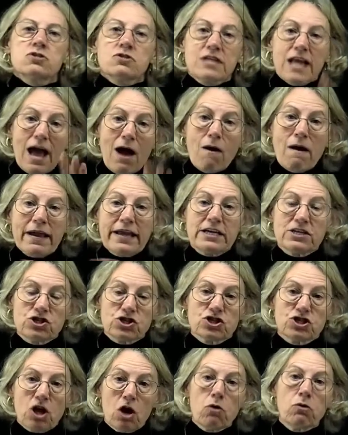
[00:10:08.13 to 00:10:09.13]
now I can
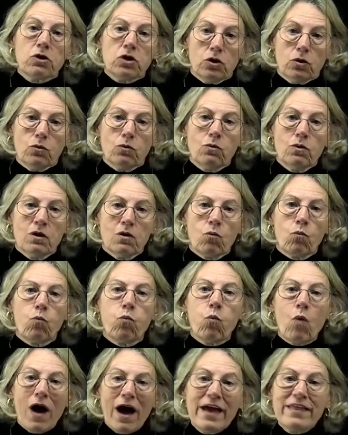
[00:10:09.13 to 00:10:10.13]
show you
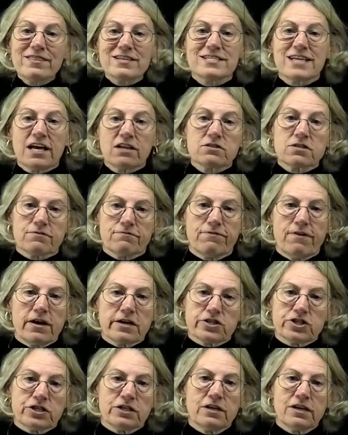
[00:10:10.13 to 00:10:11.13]
why the delta
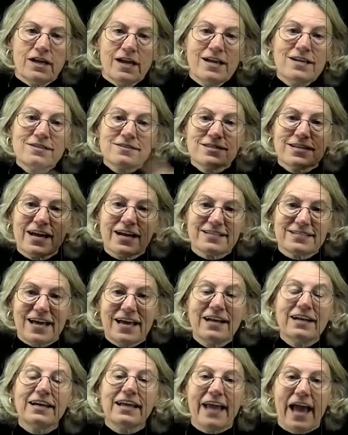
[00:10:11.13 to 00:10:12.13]
function is the
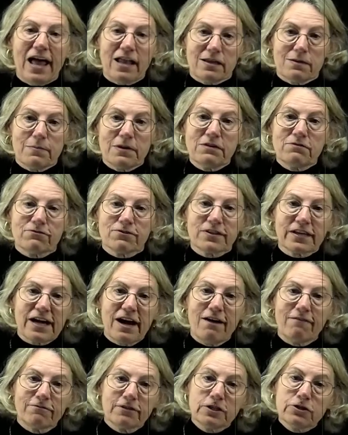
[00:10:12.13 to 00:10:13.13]
identity element for the
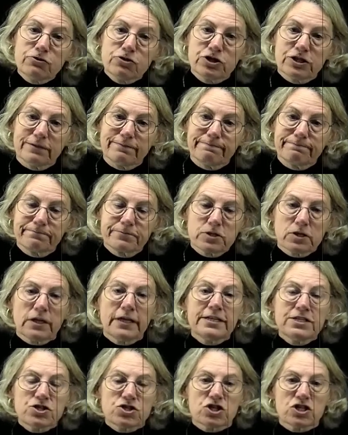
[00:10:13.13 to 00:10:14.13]
convolution. So
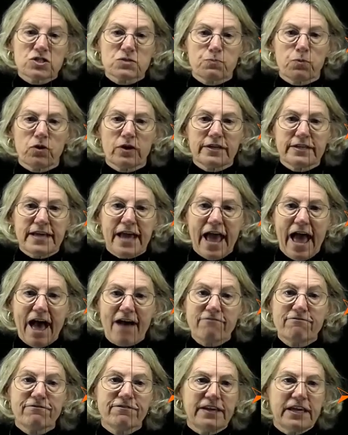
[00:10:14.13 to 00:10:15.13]
let's just put
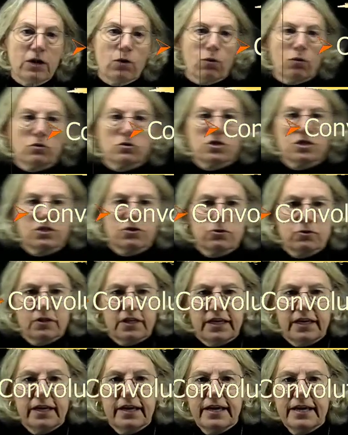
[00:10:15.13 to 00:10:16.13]
f equal to
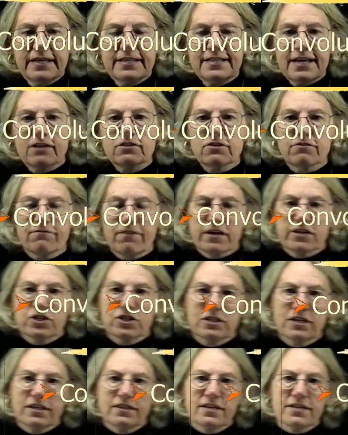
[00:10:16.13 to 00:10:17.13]
the delta
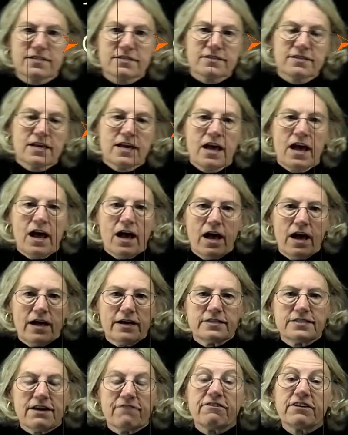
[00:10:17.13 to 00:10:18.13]
function in this
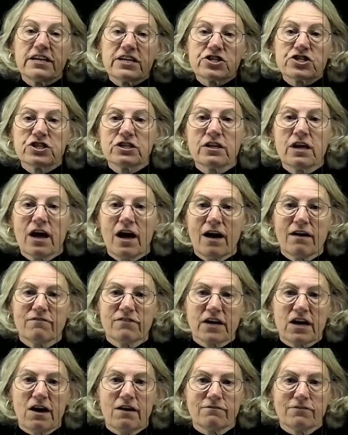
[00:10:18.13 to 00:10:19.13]
definition of
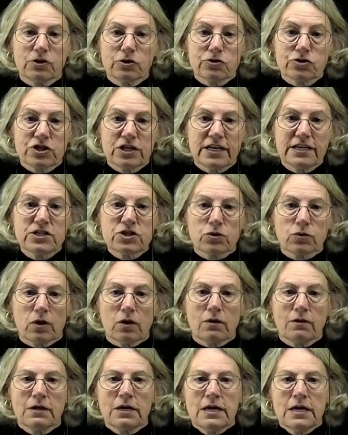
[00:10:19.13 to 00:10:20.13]
a convolution
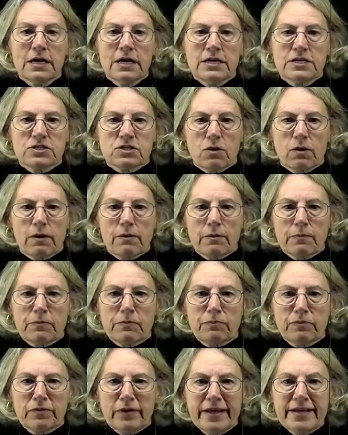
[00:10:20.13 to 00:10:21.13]
integral. So I
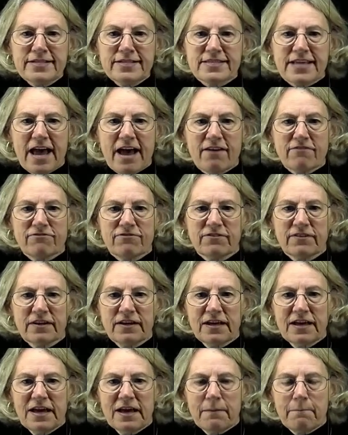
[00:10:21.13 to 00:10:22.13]
replace f
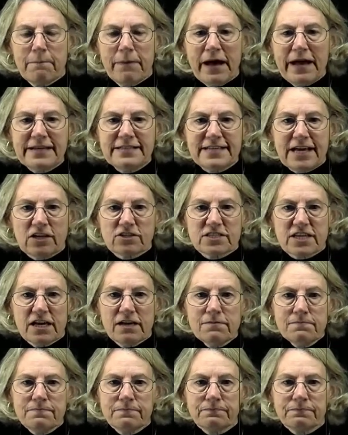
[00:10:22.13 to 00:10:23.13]
by
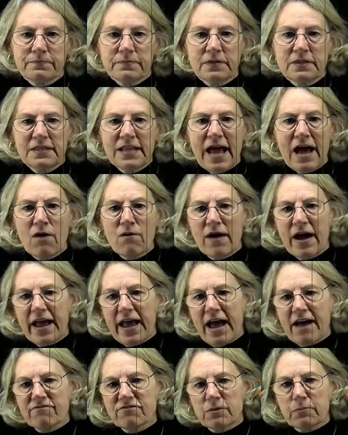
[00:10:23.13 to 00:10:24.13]
delta. Now I
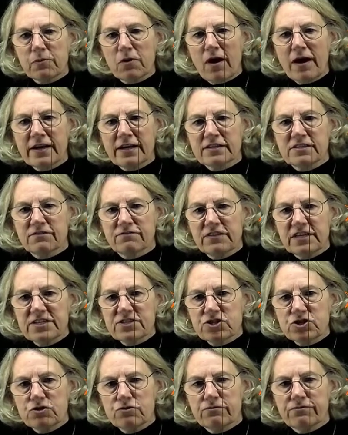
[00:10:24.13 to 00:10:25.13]
have the product of these
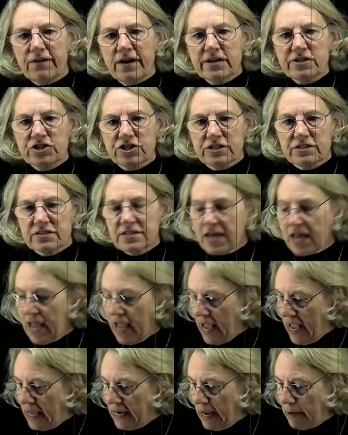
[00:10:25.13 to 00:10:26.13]
two functions,
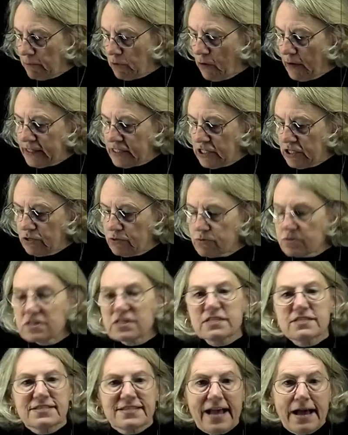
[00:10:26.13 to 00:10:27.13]
and I'm going to use
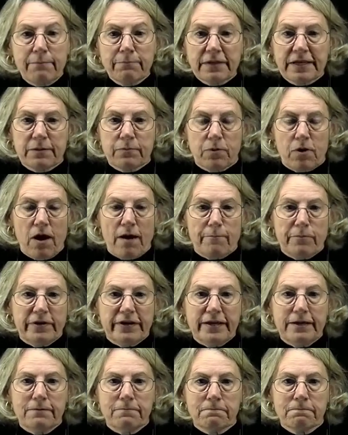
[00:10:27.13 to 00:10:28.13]
this sampling
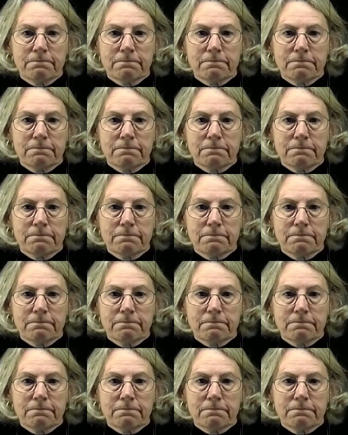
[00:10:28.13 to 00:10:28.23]
property.